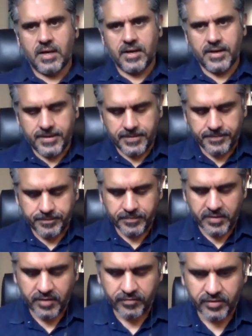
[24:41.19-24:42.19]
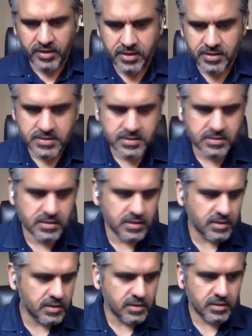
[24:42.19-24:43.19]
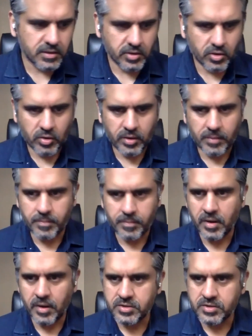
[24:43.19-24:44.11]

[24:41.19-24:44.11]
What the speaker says: If there is, a